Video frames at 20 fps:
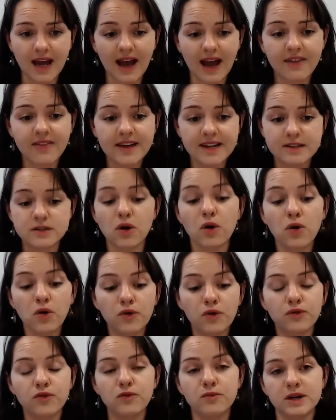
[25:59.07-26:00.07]
And it's
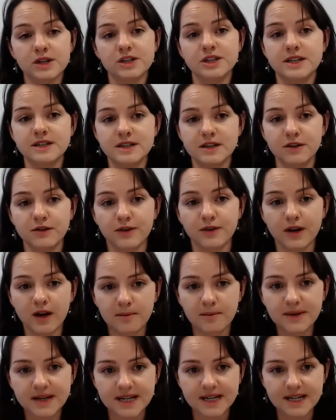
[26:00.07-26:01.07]
also much easier for
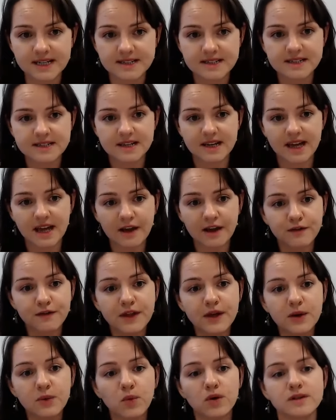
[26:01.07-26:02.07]
companies if
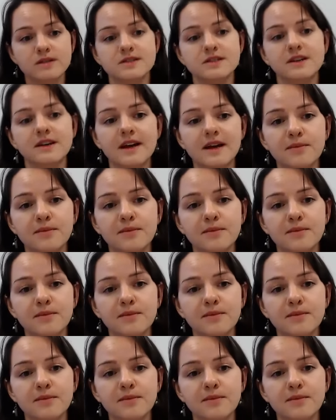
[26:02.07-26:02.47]
they want to